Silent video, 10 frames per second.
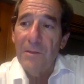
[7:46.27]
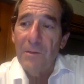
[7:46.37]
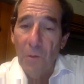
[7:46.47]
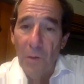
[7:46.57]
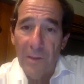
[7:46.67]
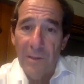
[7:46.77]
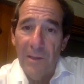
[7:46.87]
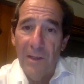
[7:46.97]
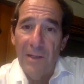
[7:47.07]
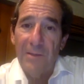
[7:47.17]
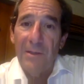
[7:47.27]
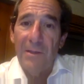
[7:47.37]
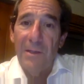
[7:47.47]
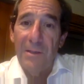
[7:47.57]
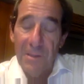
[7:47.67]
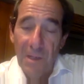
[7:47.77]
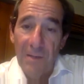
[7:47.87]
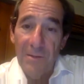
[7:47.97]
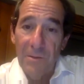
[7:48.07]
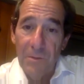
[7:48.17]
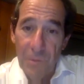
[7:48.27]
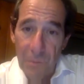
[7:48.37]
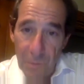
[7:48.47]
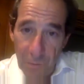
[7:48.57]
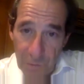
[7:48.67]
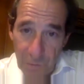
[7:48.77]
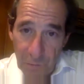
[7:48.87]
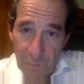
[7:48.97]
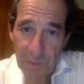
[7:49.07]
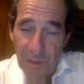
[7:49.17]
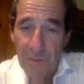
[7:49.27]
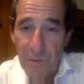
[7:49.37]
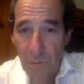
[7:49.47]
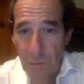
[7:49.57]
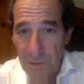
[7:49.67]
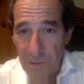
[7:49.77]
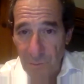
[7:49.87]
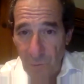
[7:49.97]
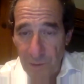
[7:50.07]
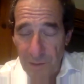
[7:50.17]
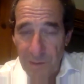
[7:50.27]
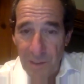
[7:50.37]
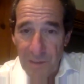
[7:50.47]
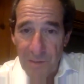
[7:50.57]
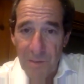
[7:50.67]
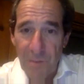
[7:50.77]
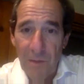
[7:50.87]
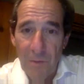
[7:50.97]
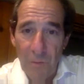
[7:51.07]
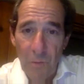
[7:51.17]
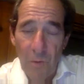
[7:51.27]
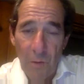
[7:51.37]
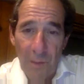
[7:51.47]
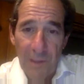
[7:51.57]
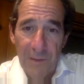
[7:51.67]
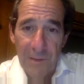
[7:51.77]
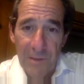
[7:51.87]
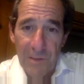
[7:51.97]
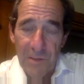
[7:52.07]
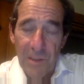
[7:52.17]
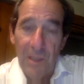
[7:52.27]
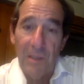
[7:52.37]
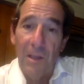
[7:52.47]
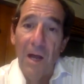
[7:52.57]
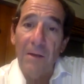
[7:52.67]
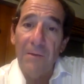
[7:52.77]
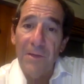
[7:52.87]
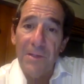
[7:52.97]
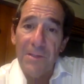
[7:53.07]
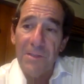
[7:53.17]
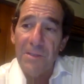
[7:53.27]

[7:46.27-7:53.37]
look at inside newsrooms and journalism organizations about who are making decisions. And a lot of this